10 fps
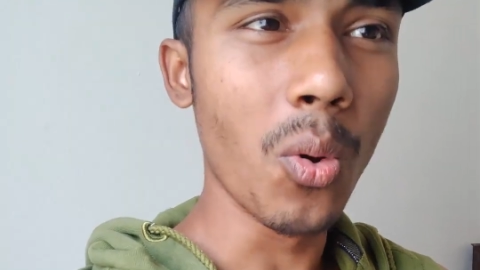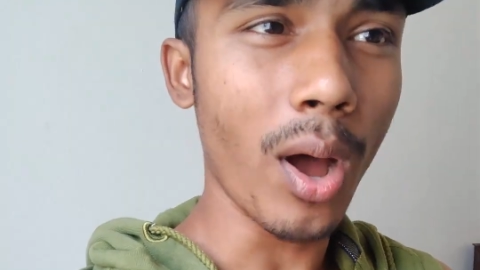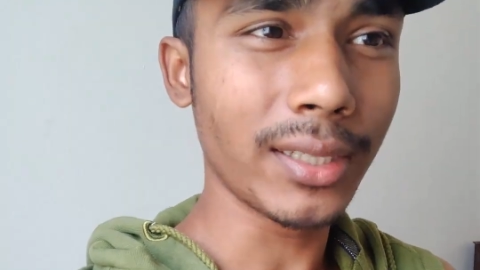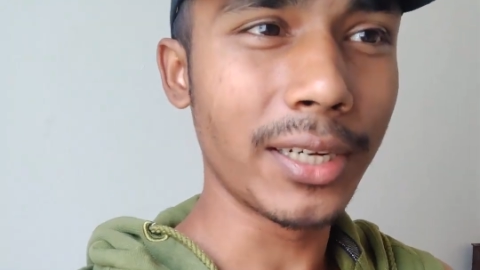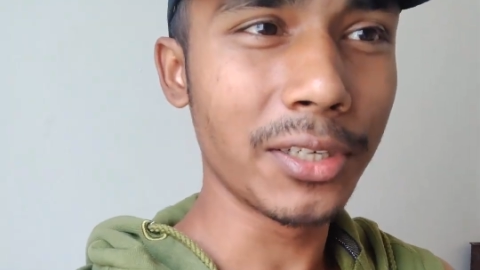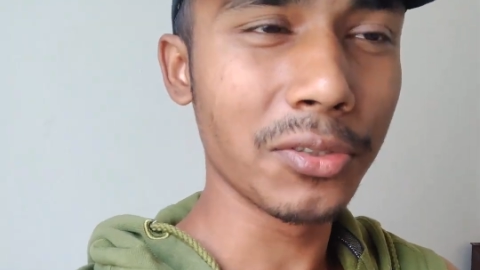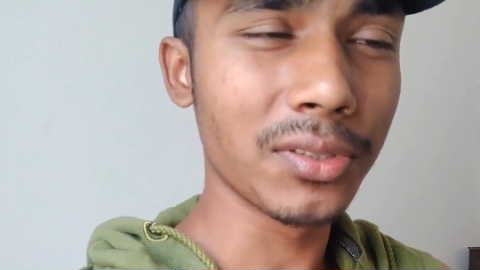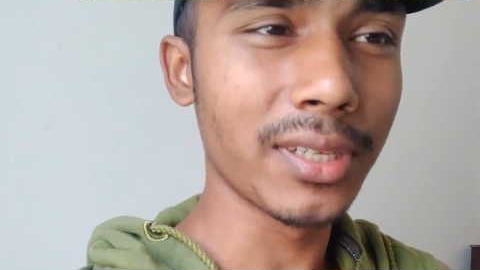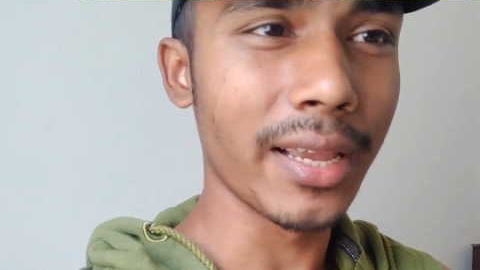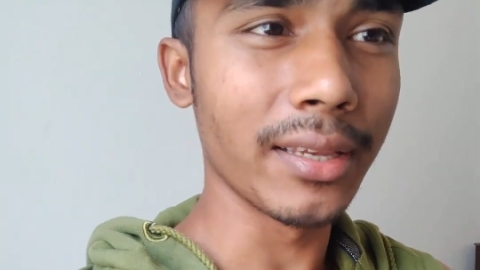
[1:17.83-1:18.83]
Whatever you're
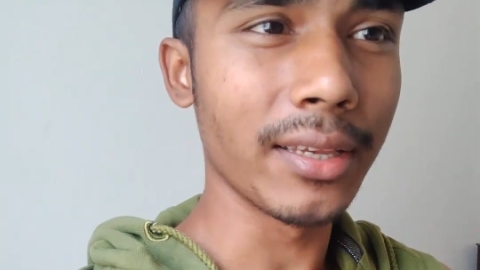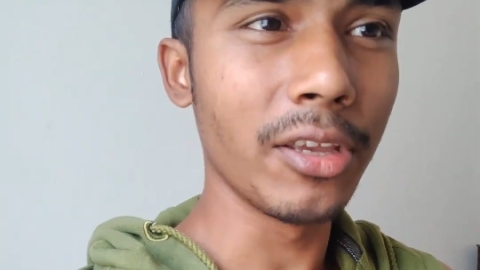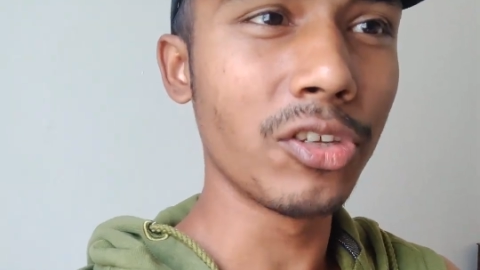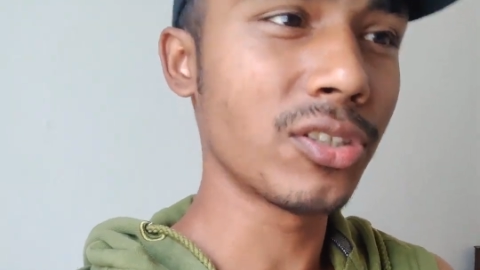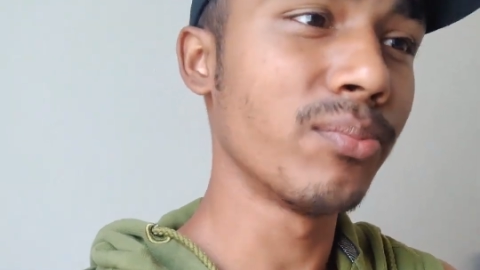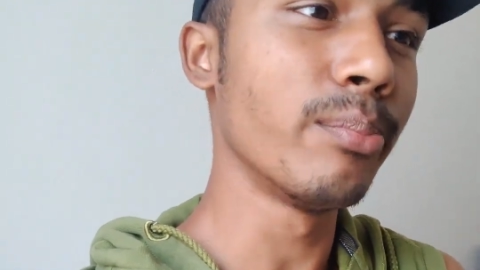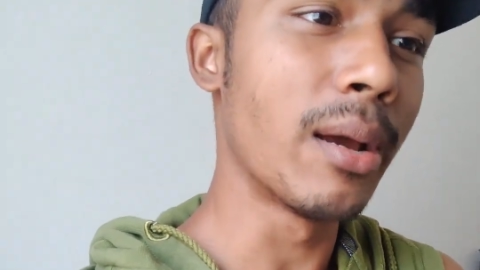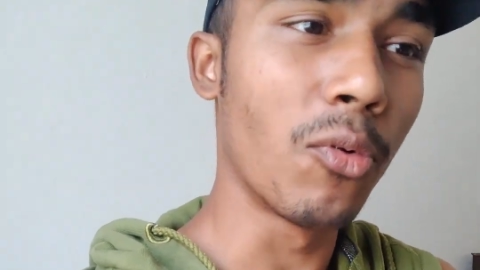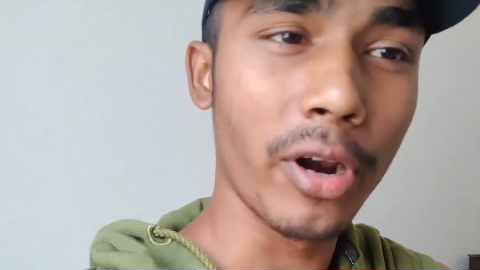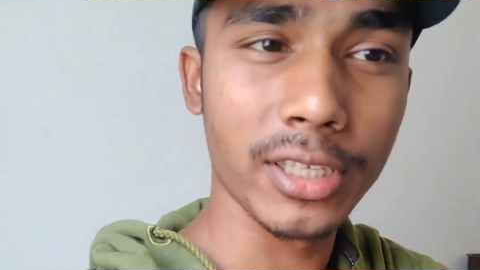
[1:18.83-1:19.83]
saying, you just
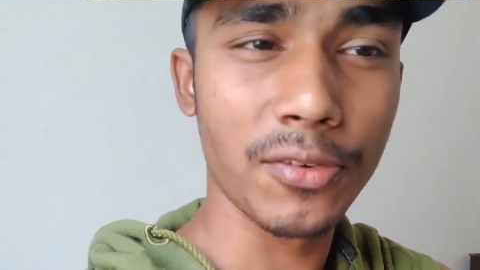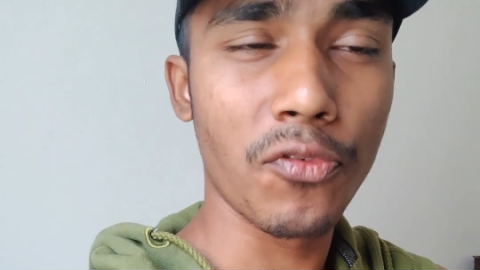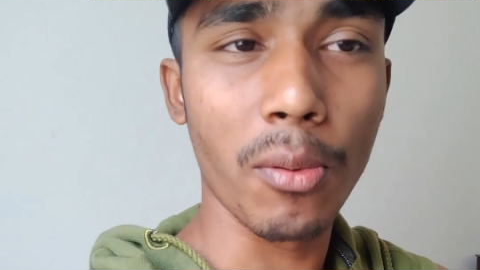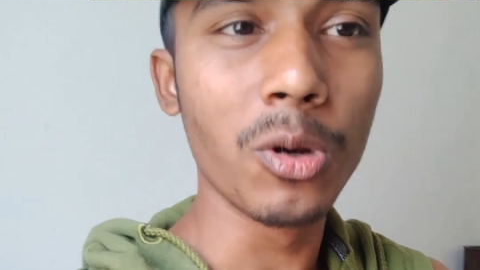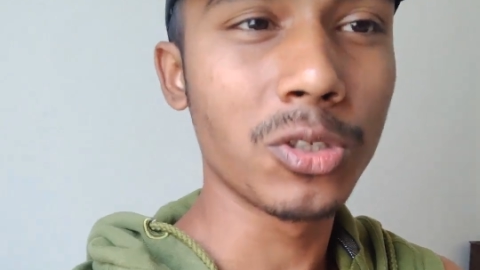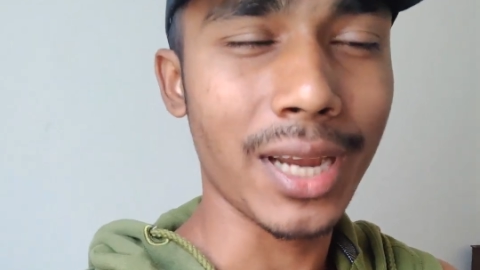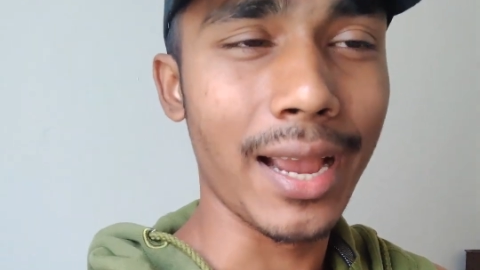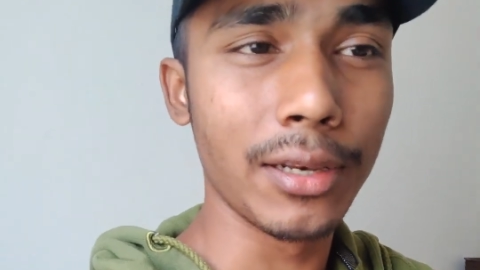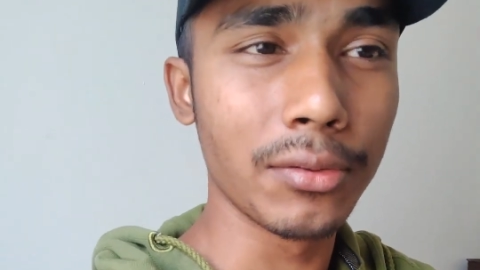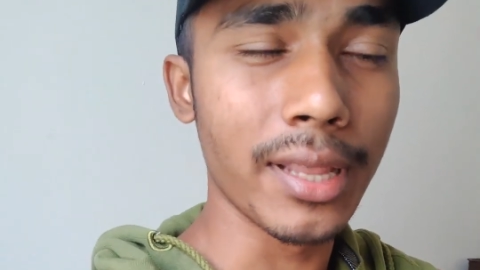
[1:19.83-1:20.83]
memorized from your
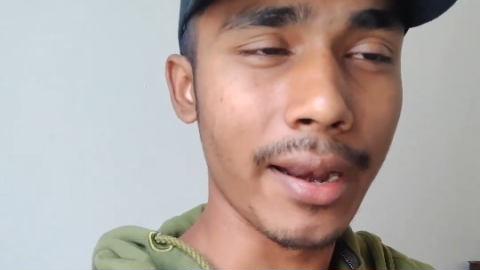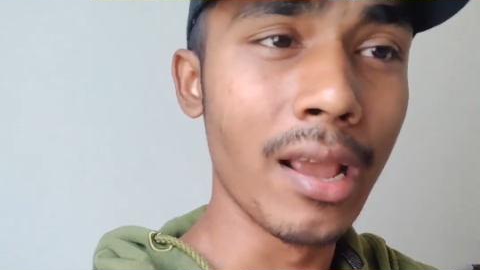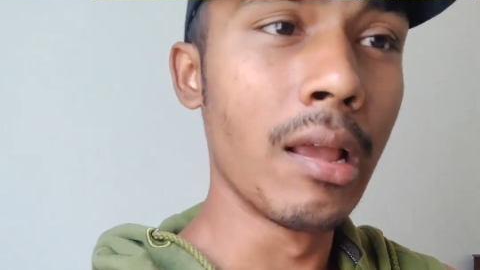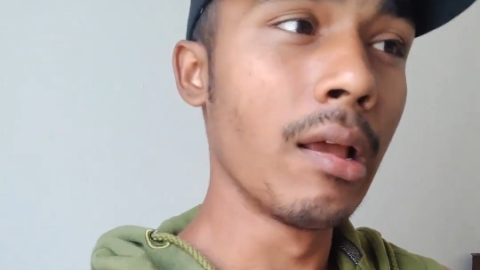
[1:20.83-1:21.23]
childhood that